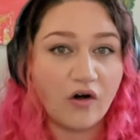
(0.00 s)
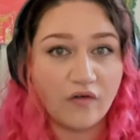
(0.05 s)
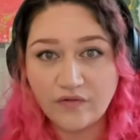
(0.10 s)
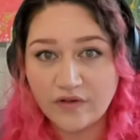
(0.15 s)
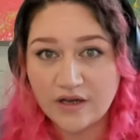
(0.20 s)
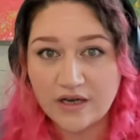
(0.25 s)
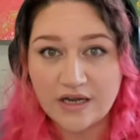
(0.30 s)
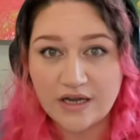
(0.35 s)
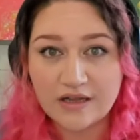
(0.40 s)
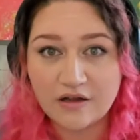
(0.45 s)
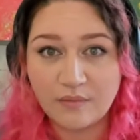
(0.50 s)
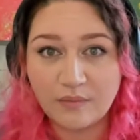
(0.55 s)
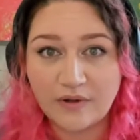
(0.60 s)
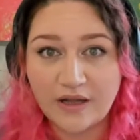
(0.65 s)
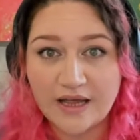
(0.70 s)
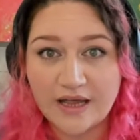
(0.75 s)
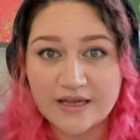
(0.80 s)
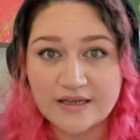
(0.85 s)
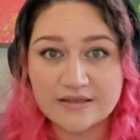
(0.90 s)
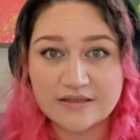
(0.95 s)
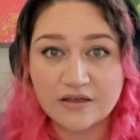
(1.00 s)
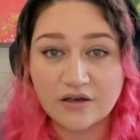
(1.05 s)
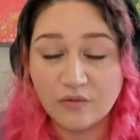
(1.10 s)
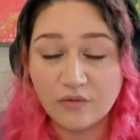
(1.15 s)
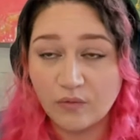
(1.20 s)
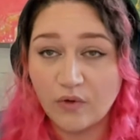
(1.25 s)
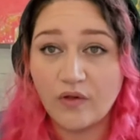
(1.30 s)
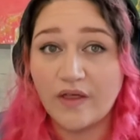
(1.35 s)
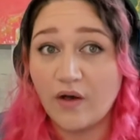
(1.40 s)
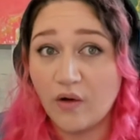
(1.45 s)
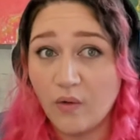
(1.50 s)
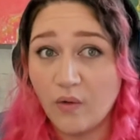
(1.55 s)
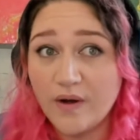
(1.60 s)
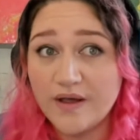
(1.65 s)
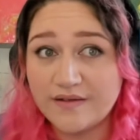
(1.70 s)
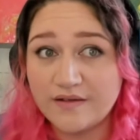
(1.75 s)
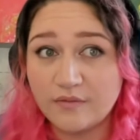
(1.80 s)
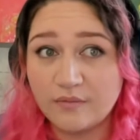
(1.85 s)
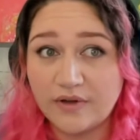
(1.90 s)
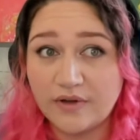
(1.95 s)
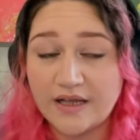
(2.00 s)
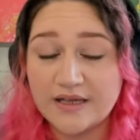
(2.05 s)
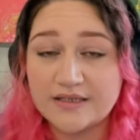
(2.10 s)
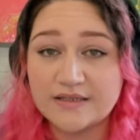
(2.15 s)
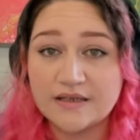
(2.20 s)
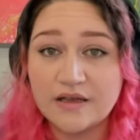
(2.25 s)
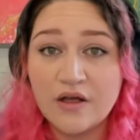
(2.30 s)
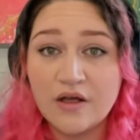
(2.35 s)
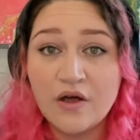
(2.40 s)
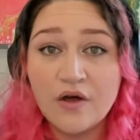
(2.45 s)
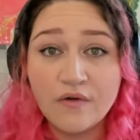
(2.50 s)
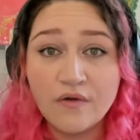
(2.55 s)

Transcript: often in the place. Well, they're always in place